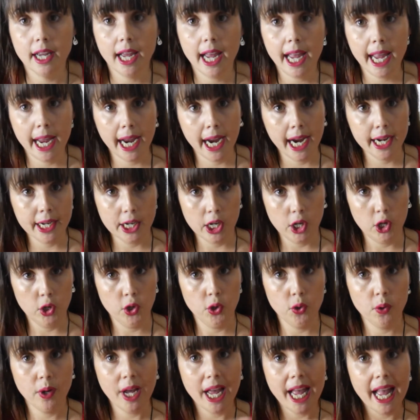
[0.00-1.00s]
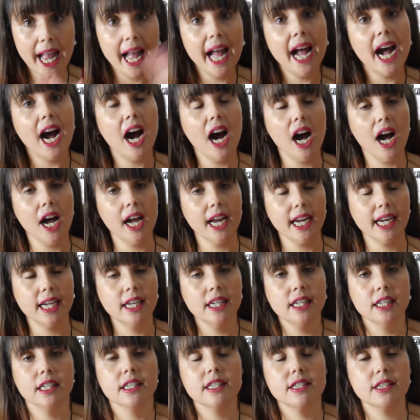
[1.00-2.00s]
Anywho,
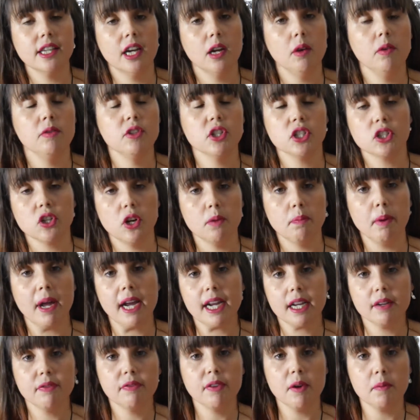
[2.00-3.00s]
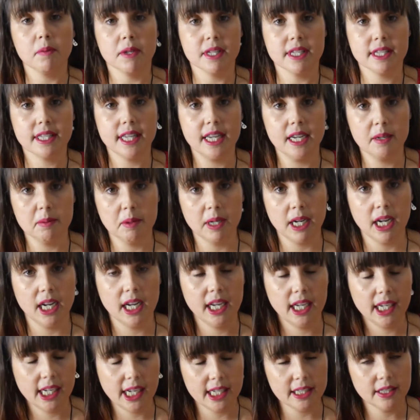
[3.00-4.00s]
hi. So just got back from the
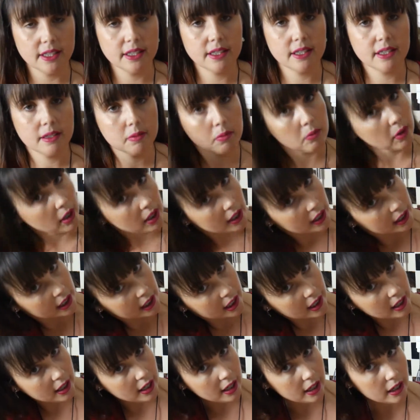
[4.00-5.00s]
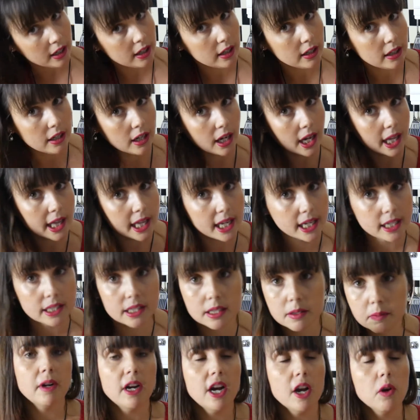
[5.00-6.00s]
cinema, hence why I look like
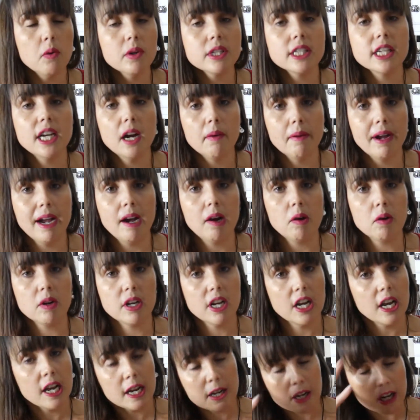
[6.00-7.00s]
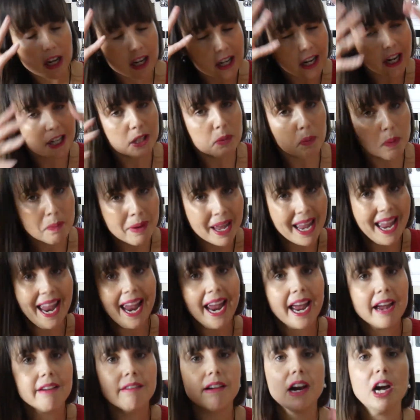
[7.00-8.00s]
this. I always go out and like to put my
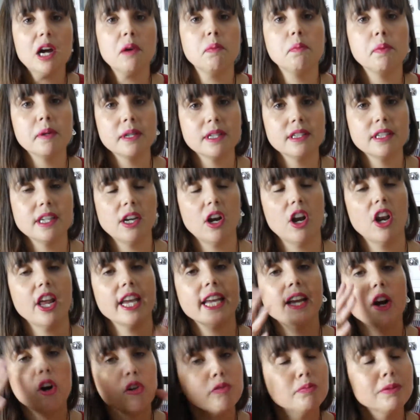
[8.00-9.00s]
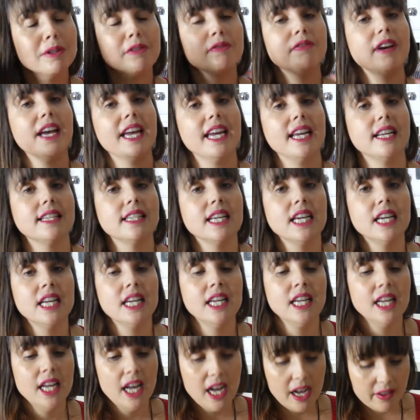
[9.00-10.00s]
hair up and, you know, like it off my face,
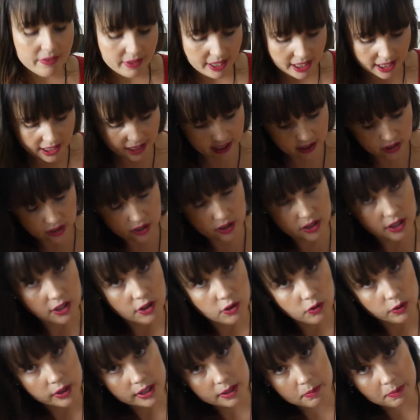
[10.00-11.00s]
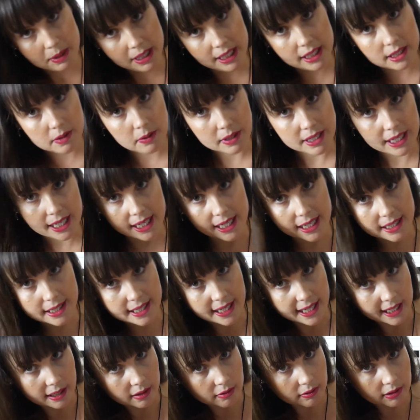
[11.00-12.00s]
and then it just annoys me, so I take it
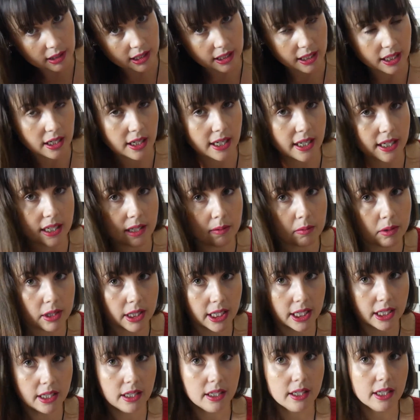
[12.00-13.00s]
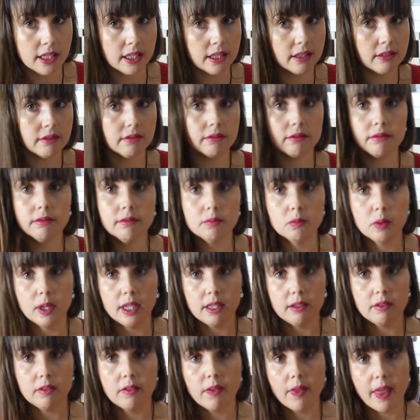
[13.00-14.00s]
down and then I end up looking like,
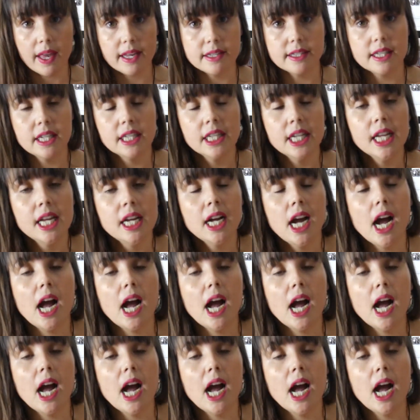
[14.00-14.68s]
well, this.